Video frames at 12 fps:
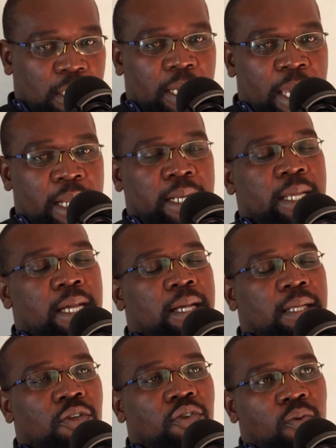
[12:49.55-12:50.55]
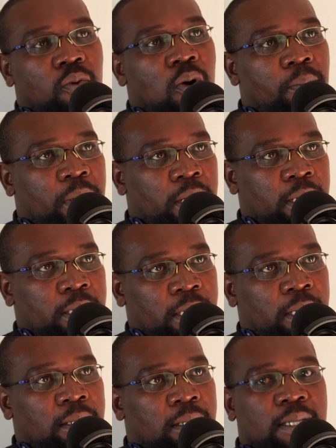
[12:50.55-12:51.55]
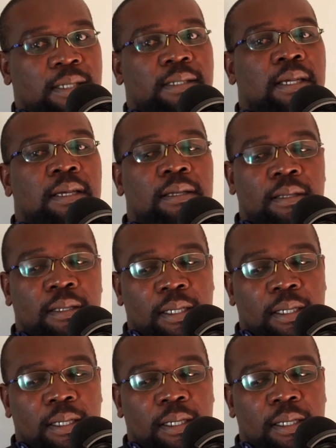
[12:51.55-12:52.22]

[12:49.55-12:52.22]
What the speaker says: area that you operate in, there's a